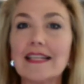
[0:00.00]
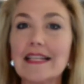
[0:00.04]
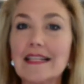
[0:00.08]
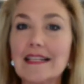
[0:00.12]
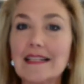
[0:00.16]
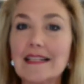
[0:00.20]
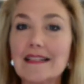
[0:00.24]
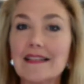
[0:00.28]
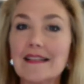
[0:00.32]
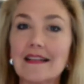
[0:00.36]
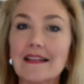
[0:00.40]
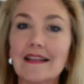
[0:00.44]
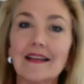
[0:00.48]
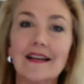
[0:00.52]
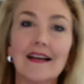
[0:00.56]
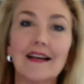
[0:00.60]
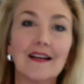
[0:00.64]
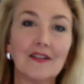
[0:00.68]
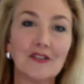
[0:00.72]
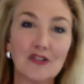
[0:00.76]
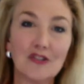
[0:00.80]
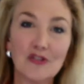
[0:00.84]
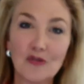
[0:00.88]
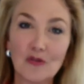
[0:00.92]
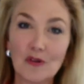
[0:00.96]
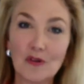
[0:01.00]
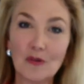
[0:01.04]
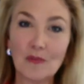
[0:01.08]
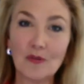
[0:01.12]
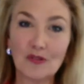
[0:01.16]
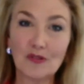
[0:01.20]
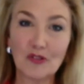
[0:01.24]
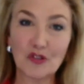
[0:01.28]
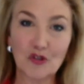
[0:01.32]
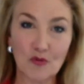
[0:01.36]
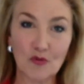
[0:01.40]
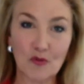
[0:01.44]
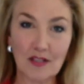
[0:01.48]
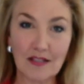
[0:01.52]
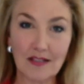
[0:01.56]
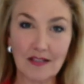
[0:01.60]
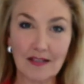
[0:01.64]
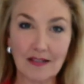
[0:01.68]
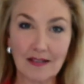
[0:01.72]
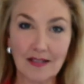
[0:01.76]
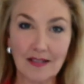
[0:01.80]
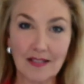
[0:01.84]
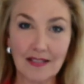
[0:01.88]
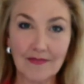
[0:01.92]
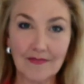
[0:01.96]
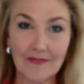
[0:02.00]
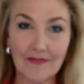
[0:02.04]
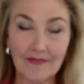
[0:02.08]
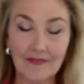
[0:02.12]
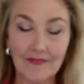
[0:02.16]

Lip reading: easy, doable choices.